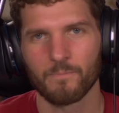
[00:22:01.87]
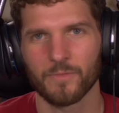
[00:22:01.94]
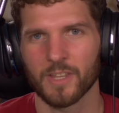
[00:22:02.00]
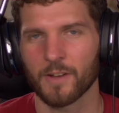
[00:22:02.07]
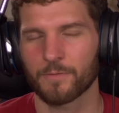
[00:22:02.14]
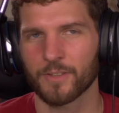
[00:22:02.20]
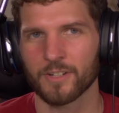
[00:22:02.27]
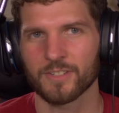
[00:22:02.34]

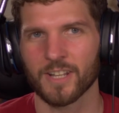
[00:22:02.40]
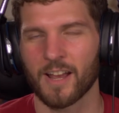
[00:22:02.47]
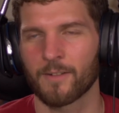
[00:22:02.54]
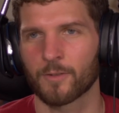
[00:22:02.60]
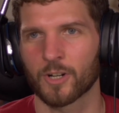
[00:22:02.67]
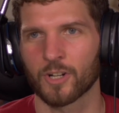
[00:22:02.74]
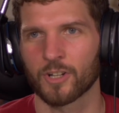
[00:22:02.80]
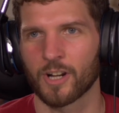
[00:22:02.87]
if there's
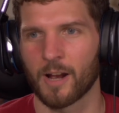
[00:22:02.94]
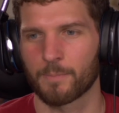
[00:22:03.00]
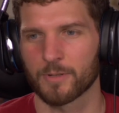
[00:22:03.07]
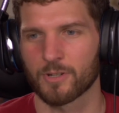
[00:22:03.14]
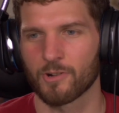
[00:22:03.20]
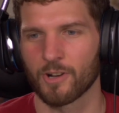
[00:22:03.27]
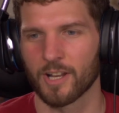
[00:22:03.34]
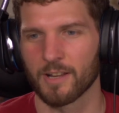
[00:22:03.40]
ever a good
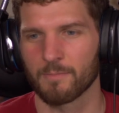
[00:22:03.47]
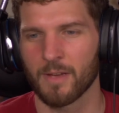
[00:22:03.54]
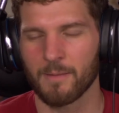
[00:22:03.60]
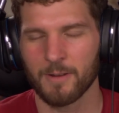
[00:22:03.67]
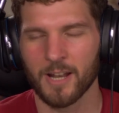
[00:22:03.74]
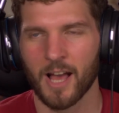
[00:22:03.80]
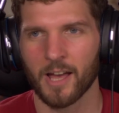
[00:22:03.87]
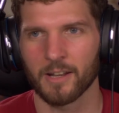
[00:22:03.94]
opportunity,
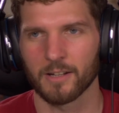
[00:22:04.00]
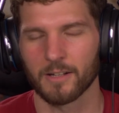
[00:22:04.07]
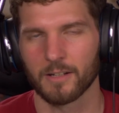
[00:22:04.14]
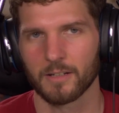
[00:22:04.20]
maybe not.